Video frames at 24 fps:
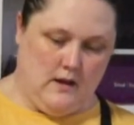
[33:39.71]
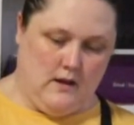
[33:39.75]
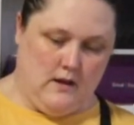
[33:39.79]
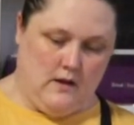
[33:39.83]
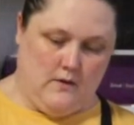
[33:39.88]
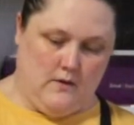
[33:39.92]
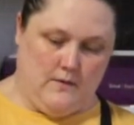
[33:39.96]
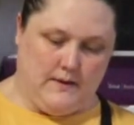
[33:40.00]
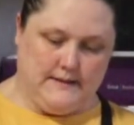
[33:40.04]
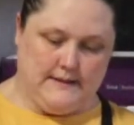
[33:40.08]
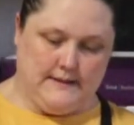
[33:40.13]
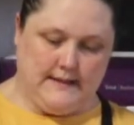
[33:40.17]

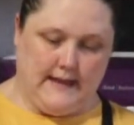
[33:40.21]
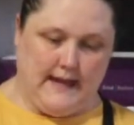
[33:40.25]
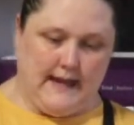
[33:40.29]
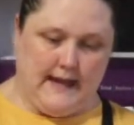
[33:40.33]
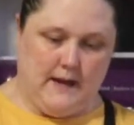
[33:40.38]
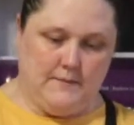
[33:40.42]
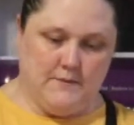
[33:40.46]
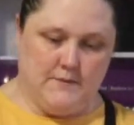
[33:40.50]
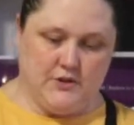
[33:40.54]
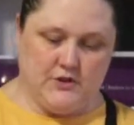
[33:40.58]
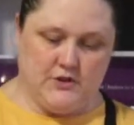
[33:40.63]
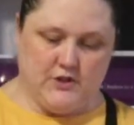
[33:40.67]
Once again, I'm
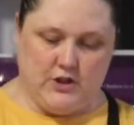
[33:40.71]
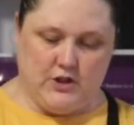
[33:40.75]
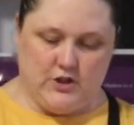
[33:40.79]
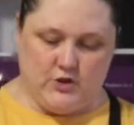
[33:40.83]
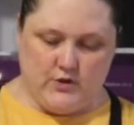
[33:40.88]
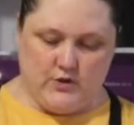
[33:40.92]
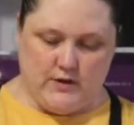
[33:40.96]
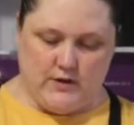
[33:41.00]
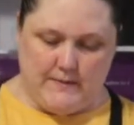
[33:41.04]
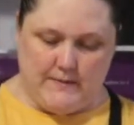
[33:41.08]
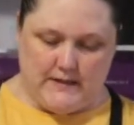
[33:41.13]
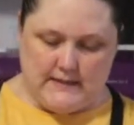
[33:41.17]
just going to trim
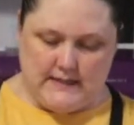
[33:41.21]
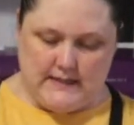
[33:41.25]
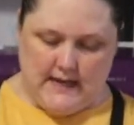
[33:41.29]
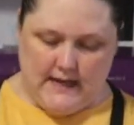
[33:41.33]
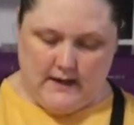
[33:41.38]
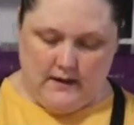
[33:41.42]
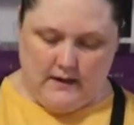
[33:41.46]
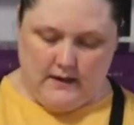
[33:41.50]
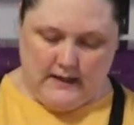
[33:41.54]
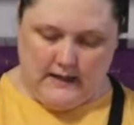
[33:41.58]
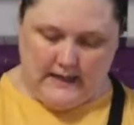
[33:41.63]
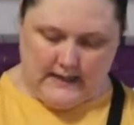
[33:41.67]
it down.
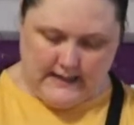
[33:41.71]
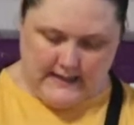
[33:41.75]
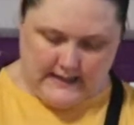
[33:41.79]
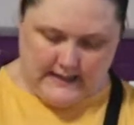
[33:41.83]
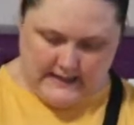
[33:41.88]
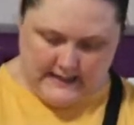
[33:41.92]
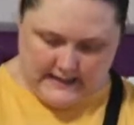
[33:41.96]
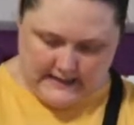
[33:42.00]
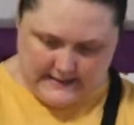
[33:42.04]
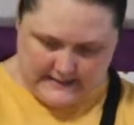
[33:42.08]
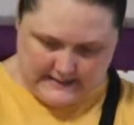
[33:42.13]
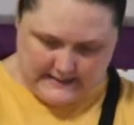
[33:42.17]

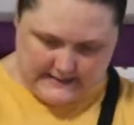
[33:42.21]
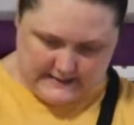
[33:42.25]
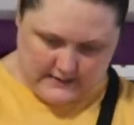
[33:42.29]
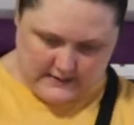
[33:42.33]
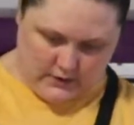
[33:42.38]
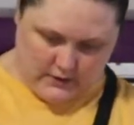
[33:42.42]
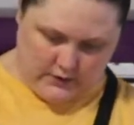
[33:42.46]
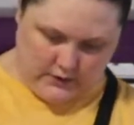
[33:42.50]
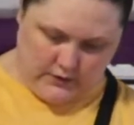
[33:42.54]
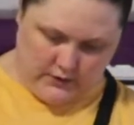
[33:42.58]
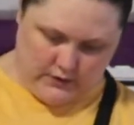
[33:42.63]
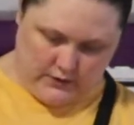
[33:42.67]
So